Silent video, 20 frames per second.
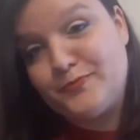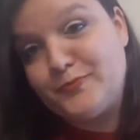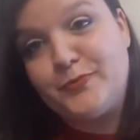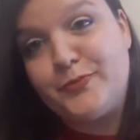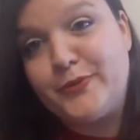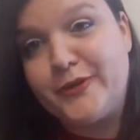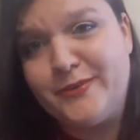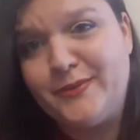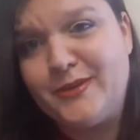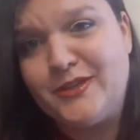
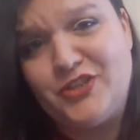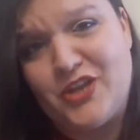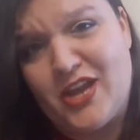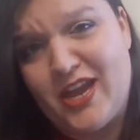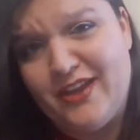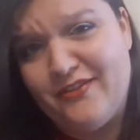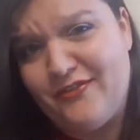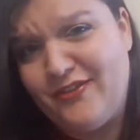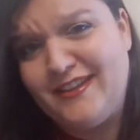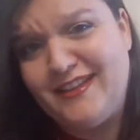pretty much
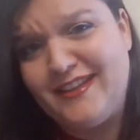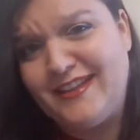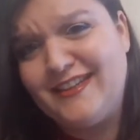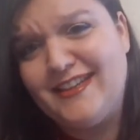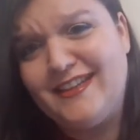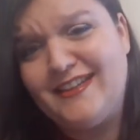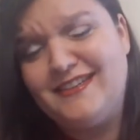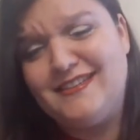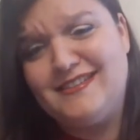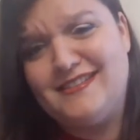everything
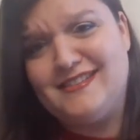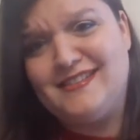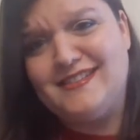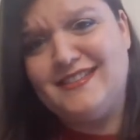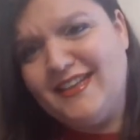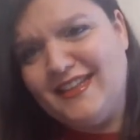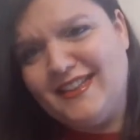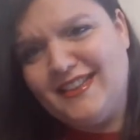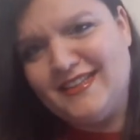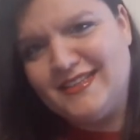that is
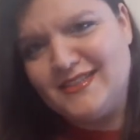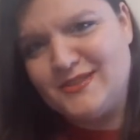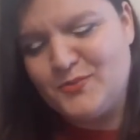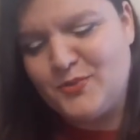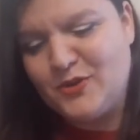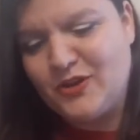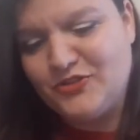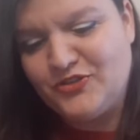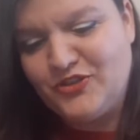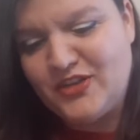in this
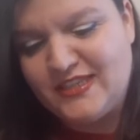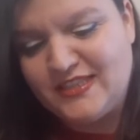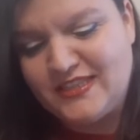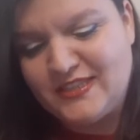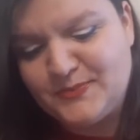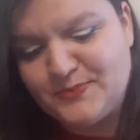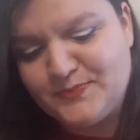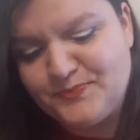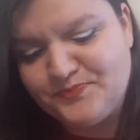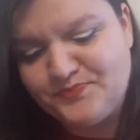
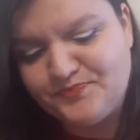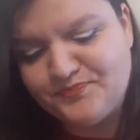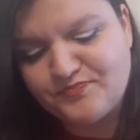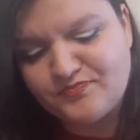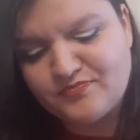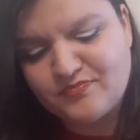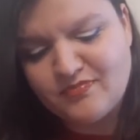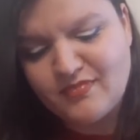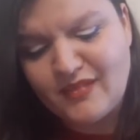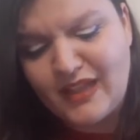project
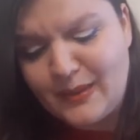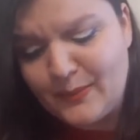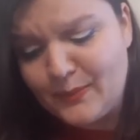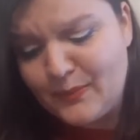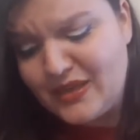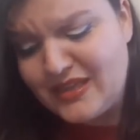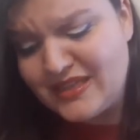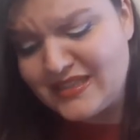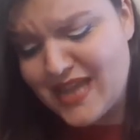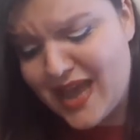
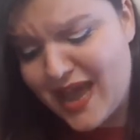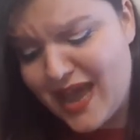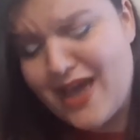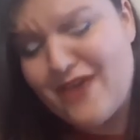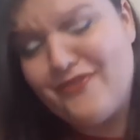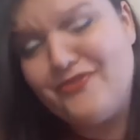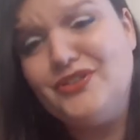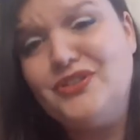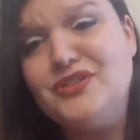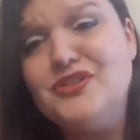because I
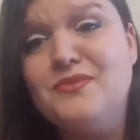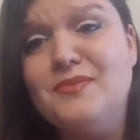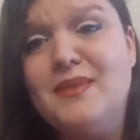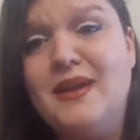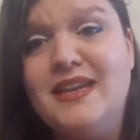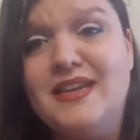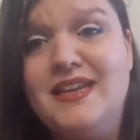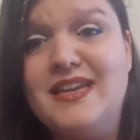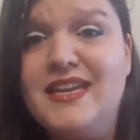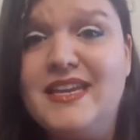have too
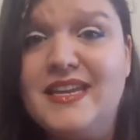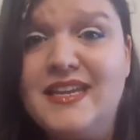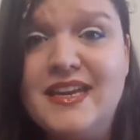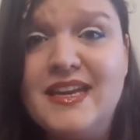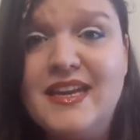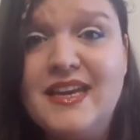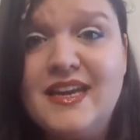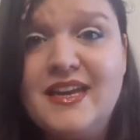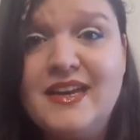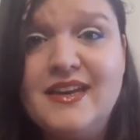many
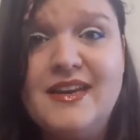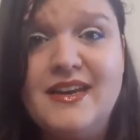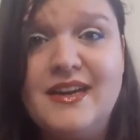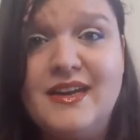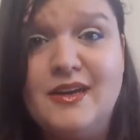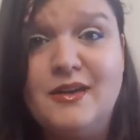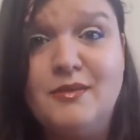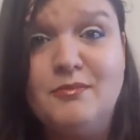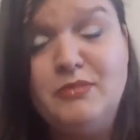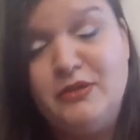
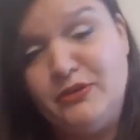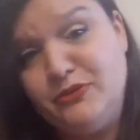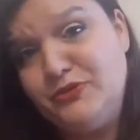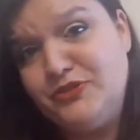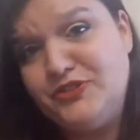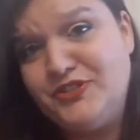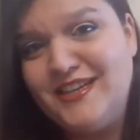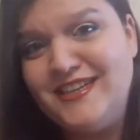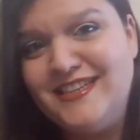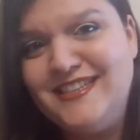blue
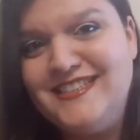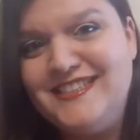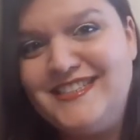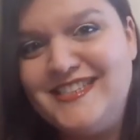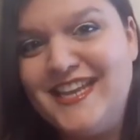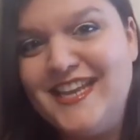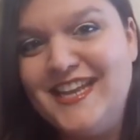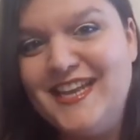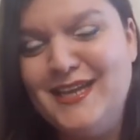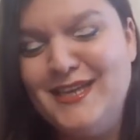shades.
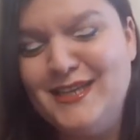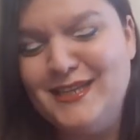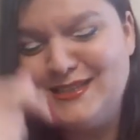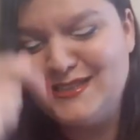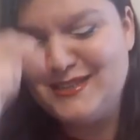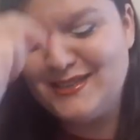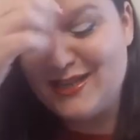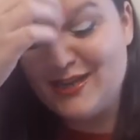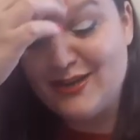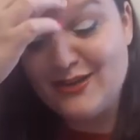
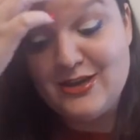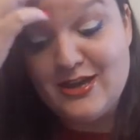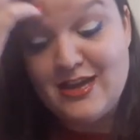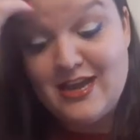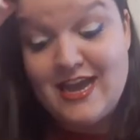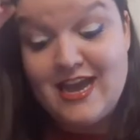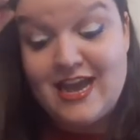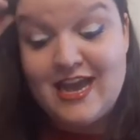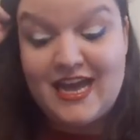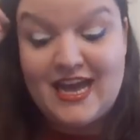So
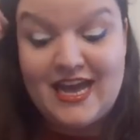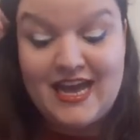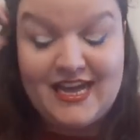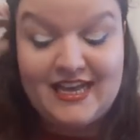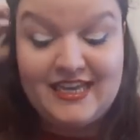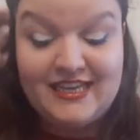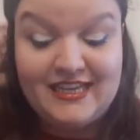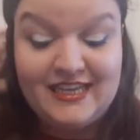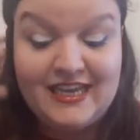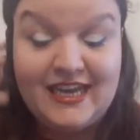
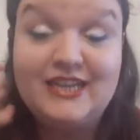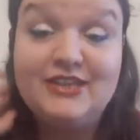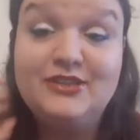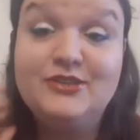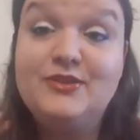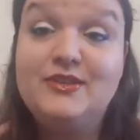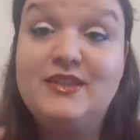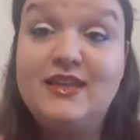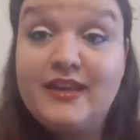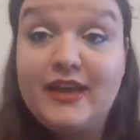I
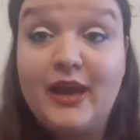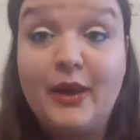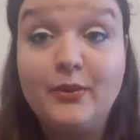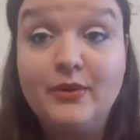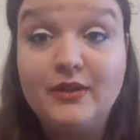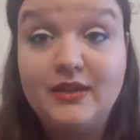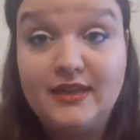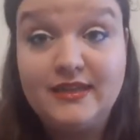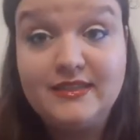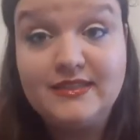do think I
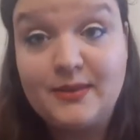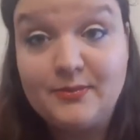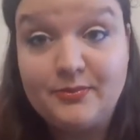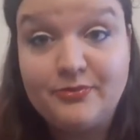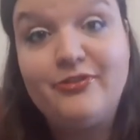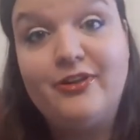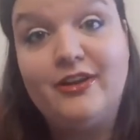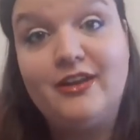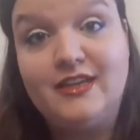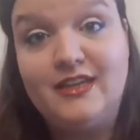will end up
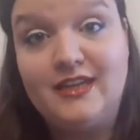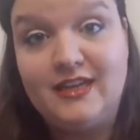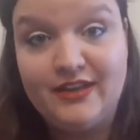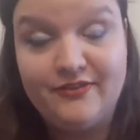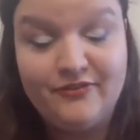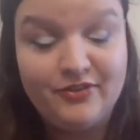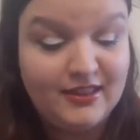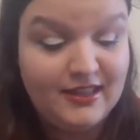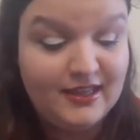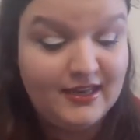frankening
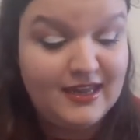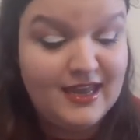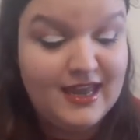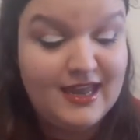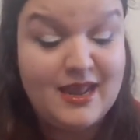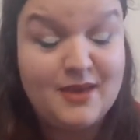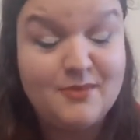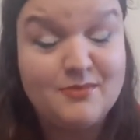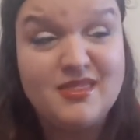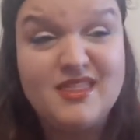everything, and
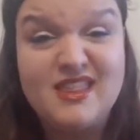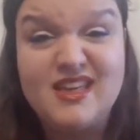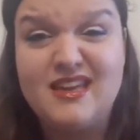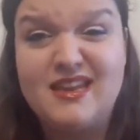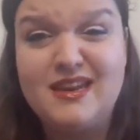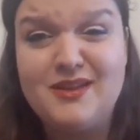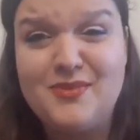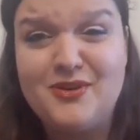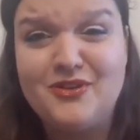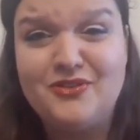I'm thinking
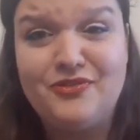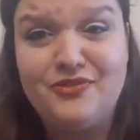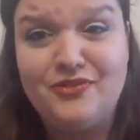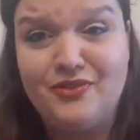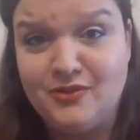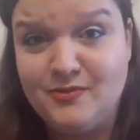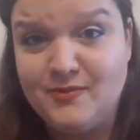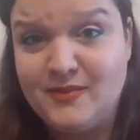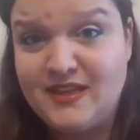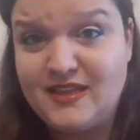about
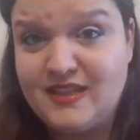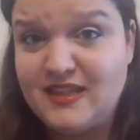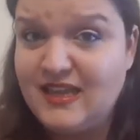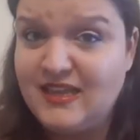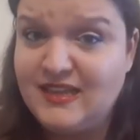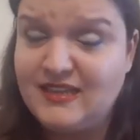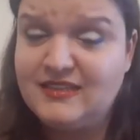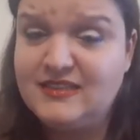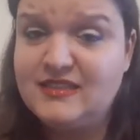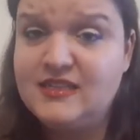filming
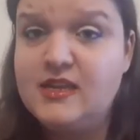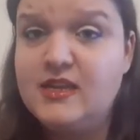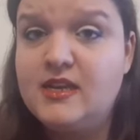that